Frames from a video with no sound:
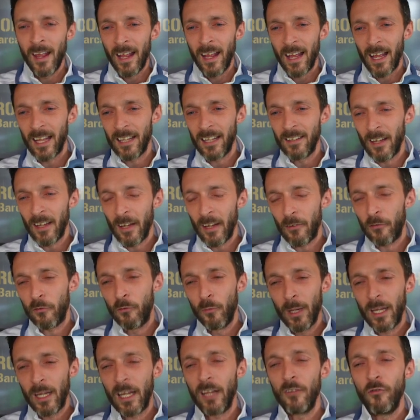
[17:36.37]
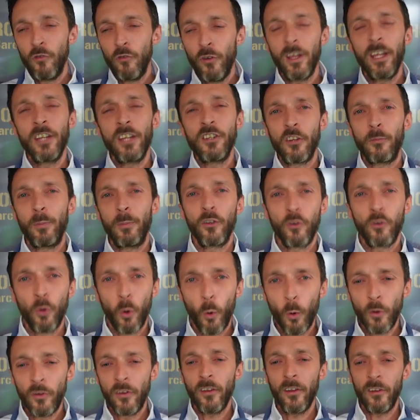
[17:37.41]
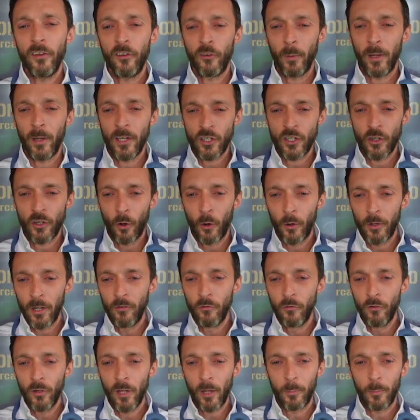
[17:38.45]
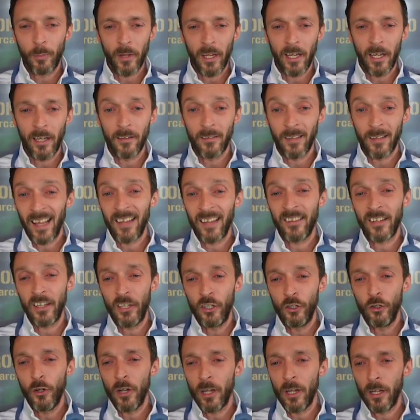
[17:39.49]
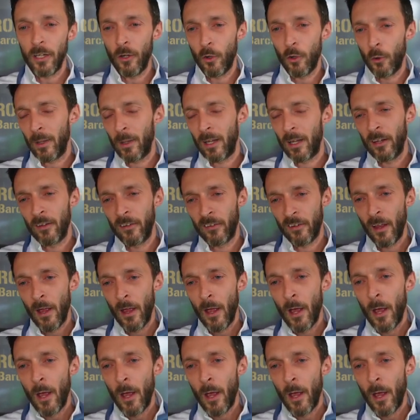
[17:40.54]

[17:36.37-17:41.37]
And if we can really just be totally switched on and really playing as a unit, because